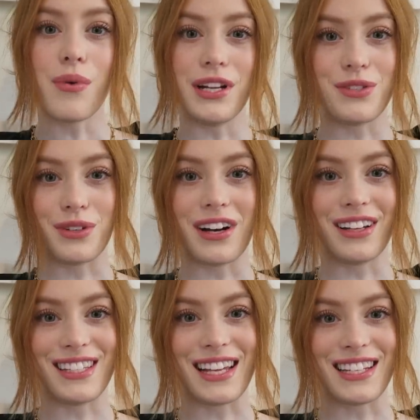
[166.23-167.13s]
I went to a
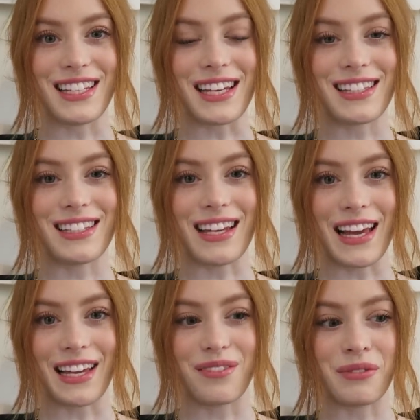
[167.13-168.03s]
garden centre
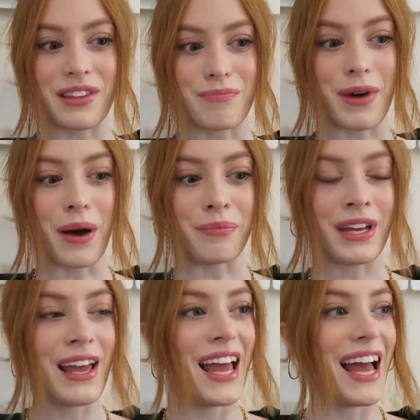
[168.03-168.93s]
yesterday with
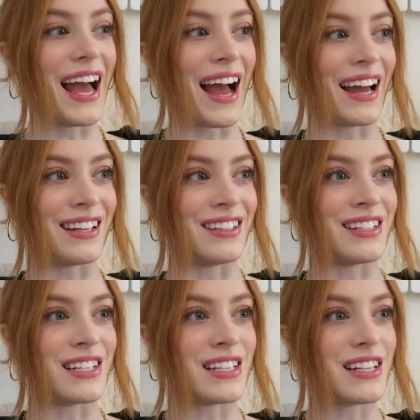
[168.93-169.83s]
Mum,
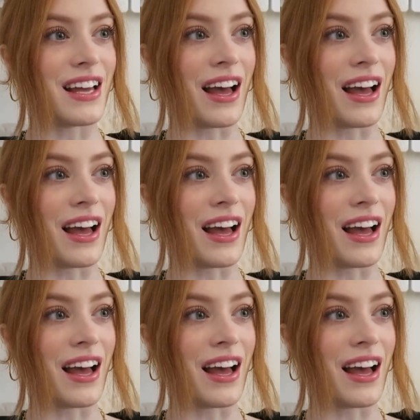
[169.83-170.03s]
and